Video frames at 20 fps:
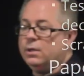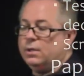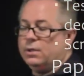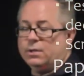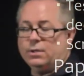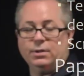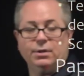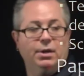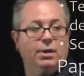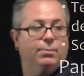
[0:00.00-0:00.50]

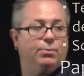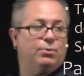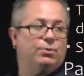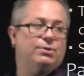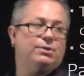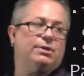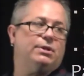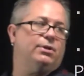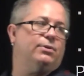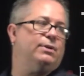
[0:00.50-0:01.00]
Number
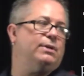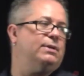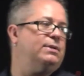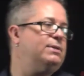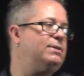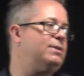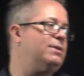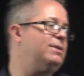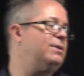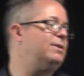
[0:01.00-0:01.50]

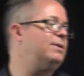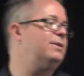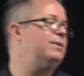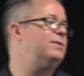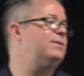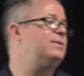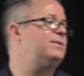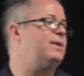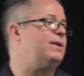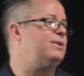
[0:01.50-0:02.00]
series.
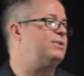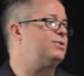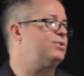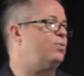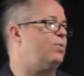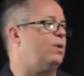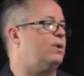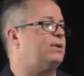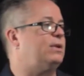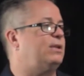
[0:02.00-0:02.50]
This tests
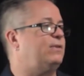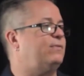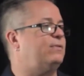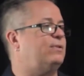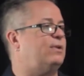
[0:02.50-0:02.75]
quantitative